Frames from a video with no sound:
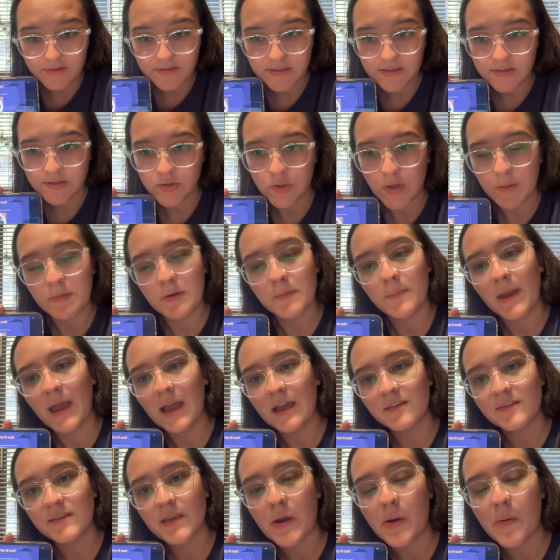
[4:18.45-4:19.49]
So I'm going to
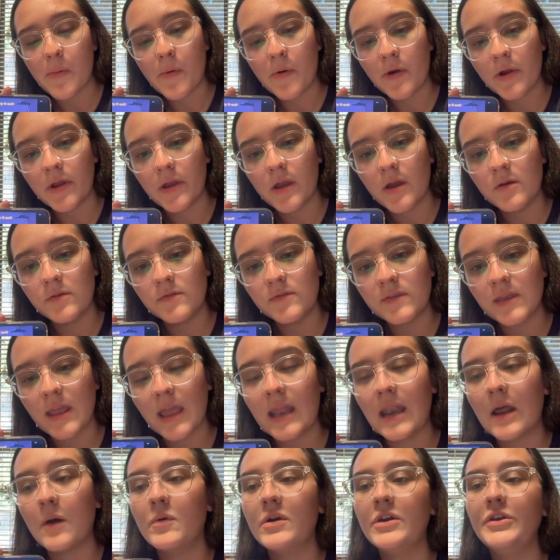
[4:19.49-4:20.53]
pass out Oreos,
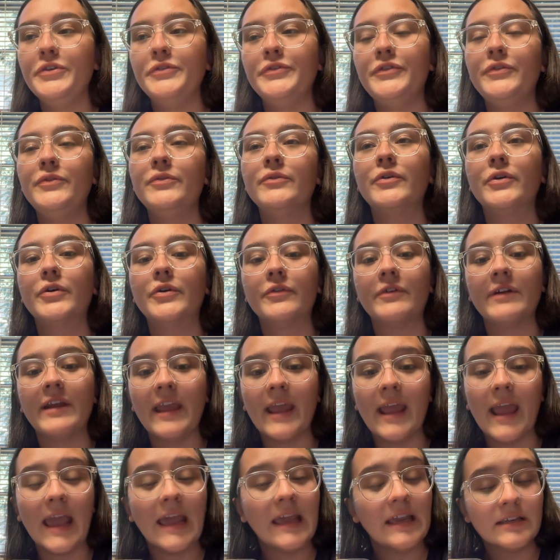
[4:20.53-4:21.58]
and I want you to
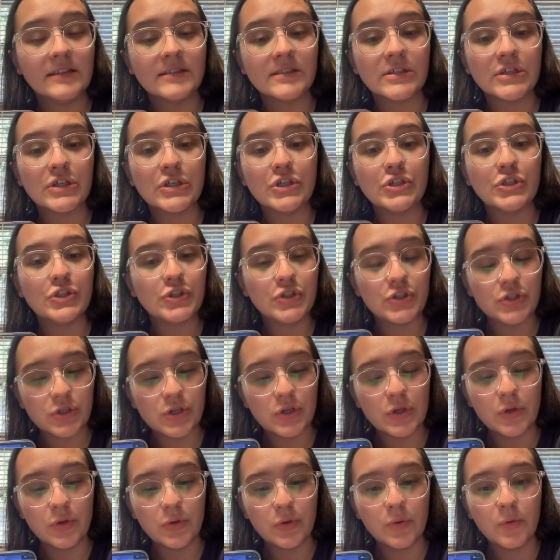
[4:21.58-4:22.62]
create
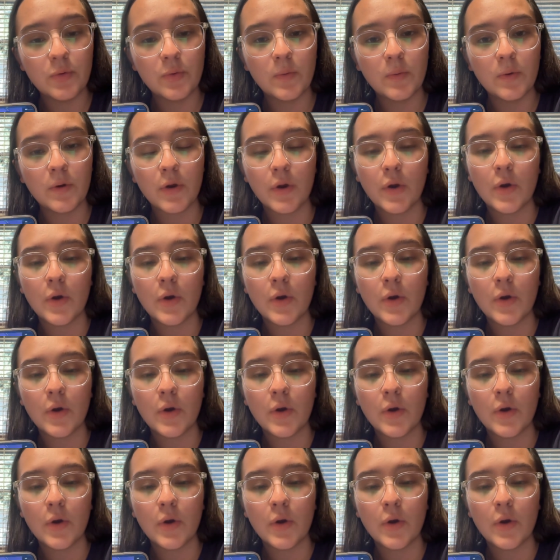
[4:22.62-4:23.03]
2